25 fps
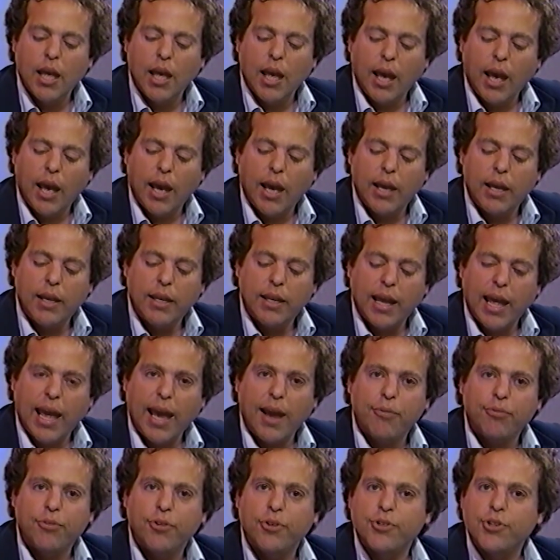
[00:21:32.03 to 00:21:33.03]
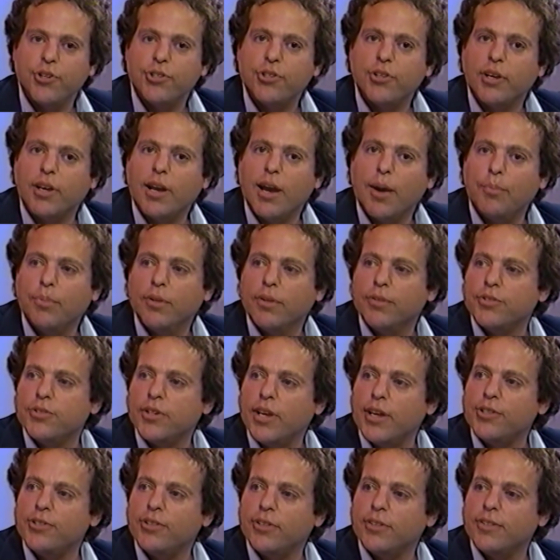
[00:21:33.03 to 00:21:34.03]
And after just a couple of
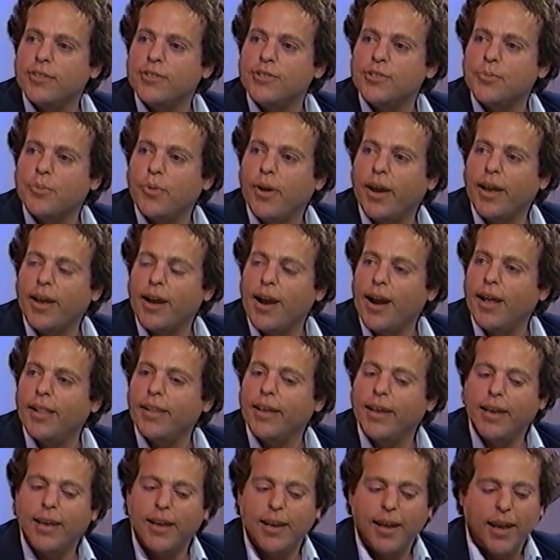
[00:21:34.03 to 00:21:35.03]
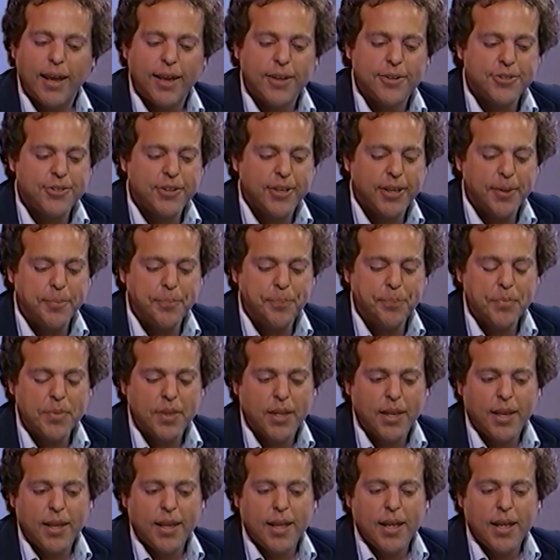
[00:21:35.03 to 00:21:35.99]
sessions, my colleague had asked him,